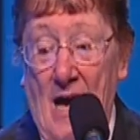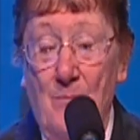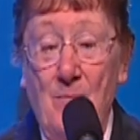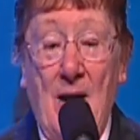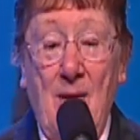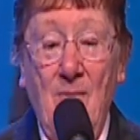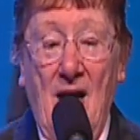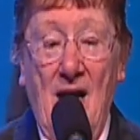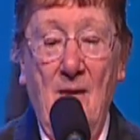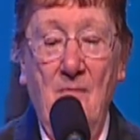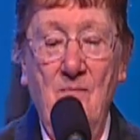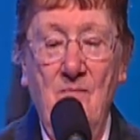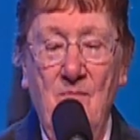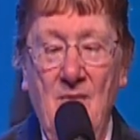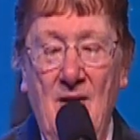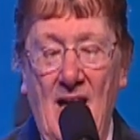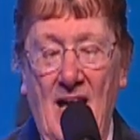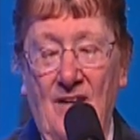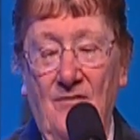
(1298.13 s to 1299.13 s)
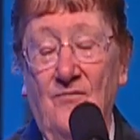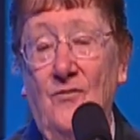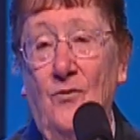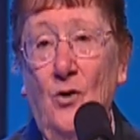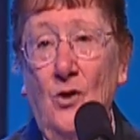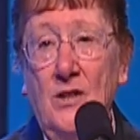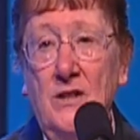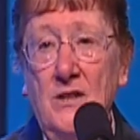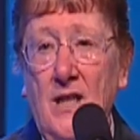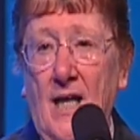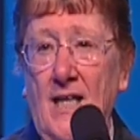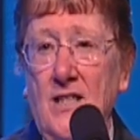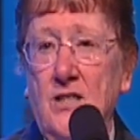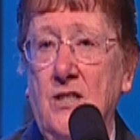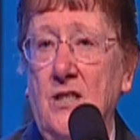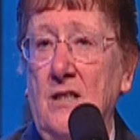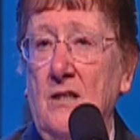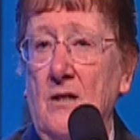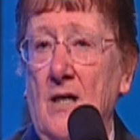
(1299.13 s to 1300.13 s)
My mom had fallen
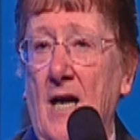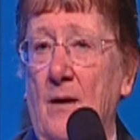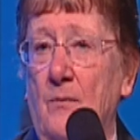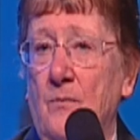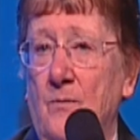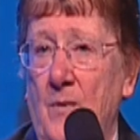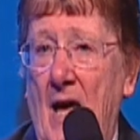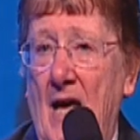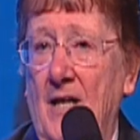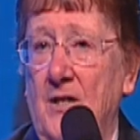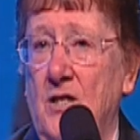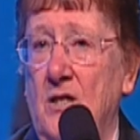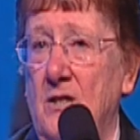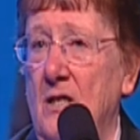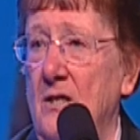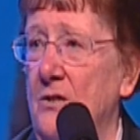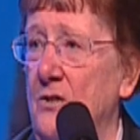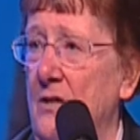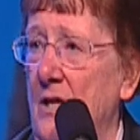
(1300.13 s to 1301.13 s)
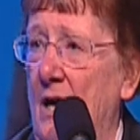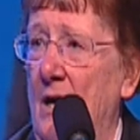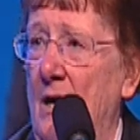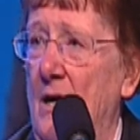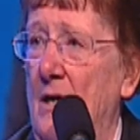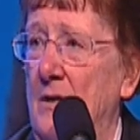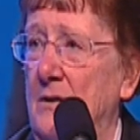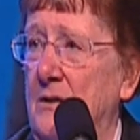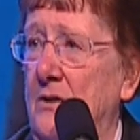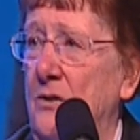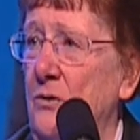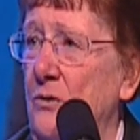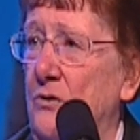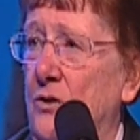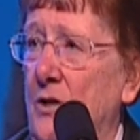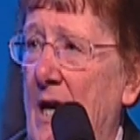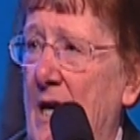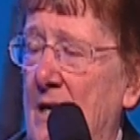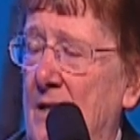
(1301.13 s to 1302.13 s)
last year and had uh, two,
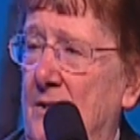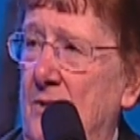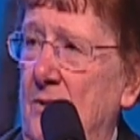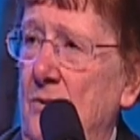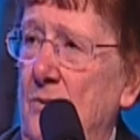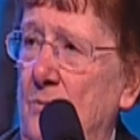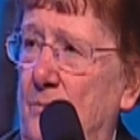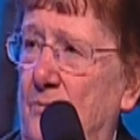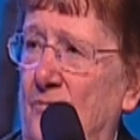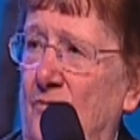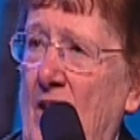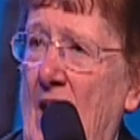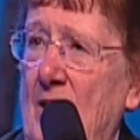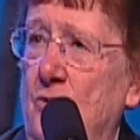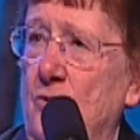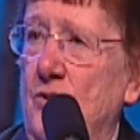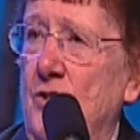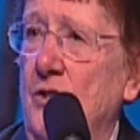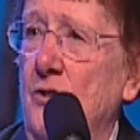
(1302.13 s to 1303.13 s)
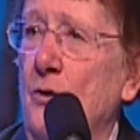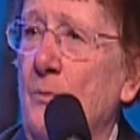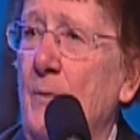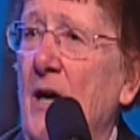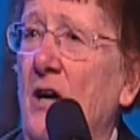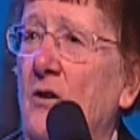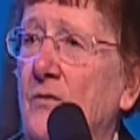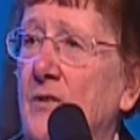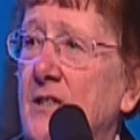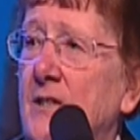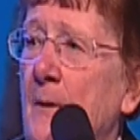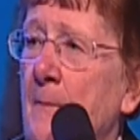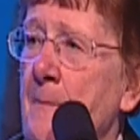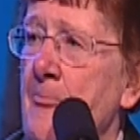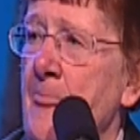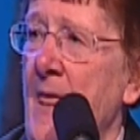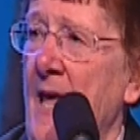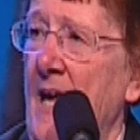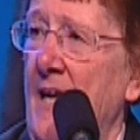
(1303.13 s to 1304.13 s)
uh, two fractures in her pelvis
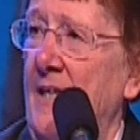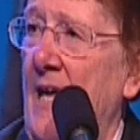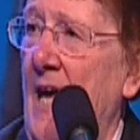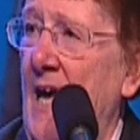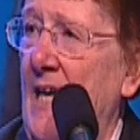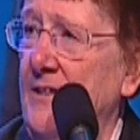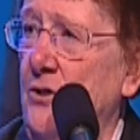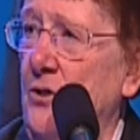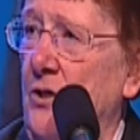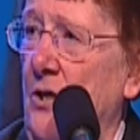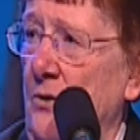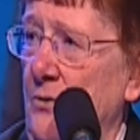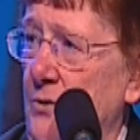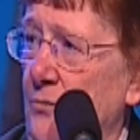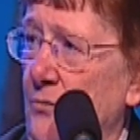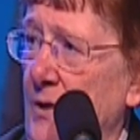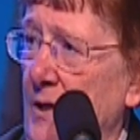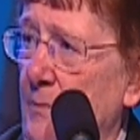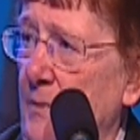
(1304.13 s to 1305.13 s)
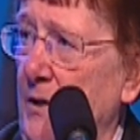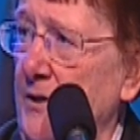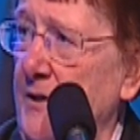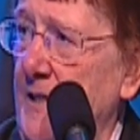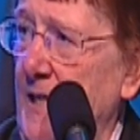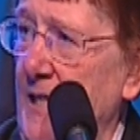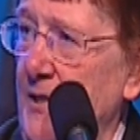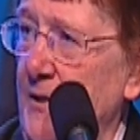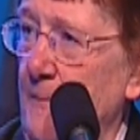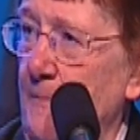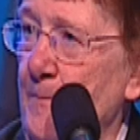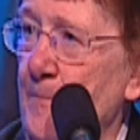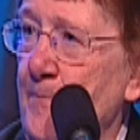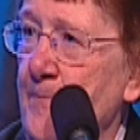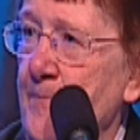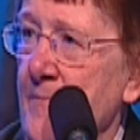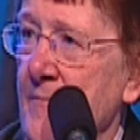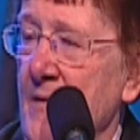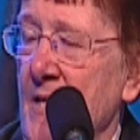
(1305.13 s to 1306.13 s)
and had to go to rehabilitation.
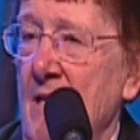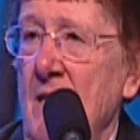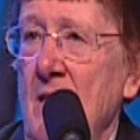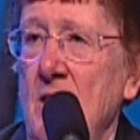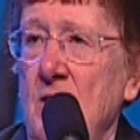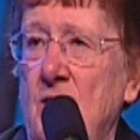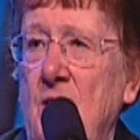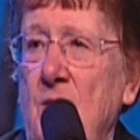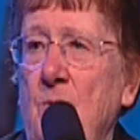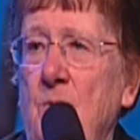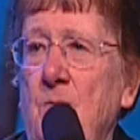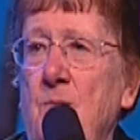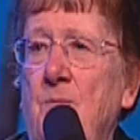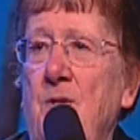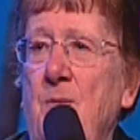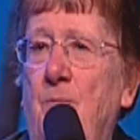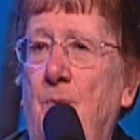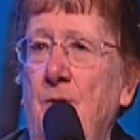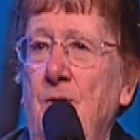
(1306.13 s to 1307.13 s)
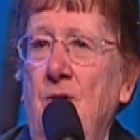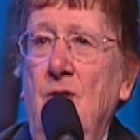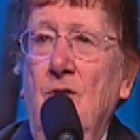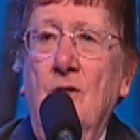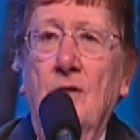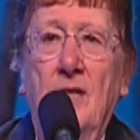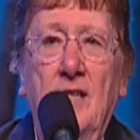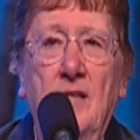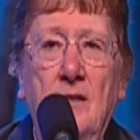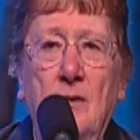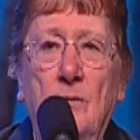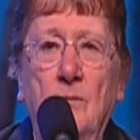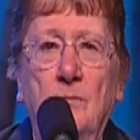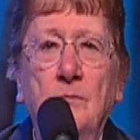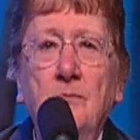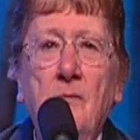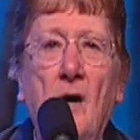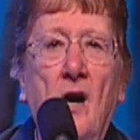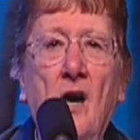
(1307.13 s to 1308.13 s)
She, we put her in a
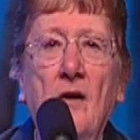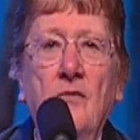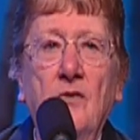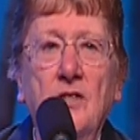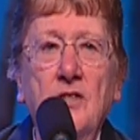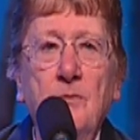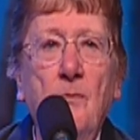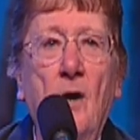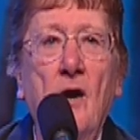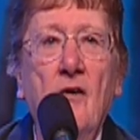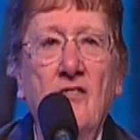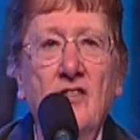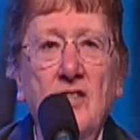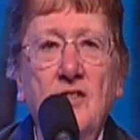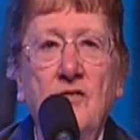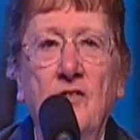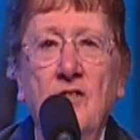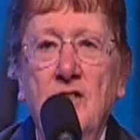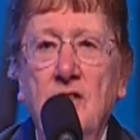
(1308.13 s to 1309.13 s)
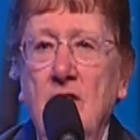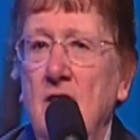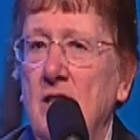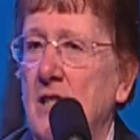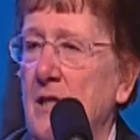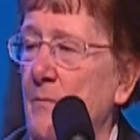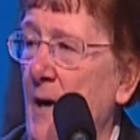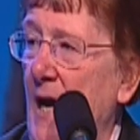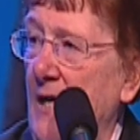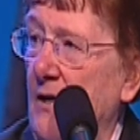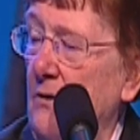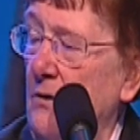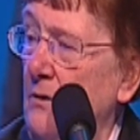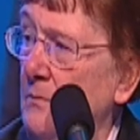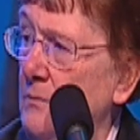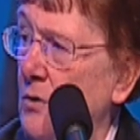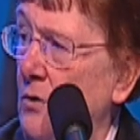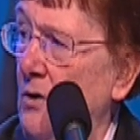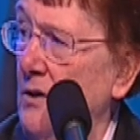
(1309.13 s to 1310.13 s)
marvelous, marvelous facility back
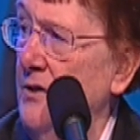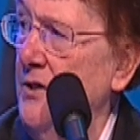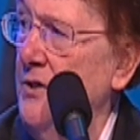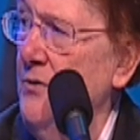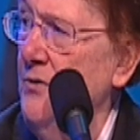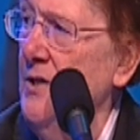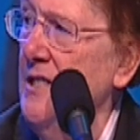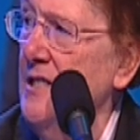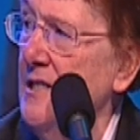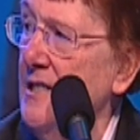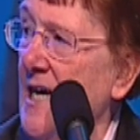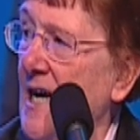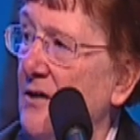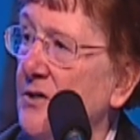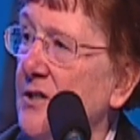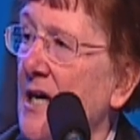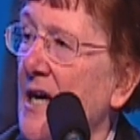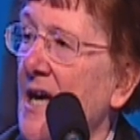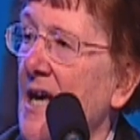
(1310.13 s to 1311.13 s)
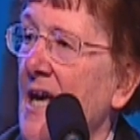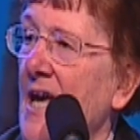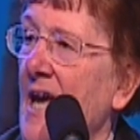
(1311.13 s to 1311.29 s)
home called the Teresian House.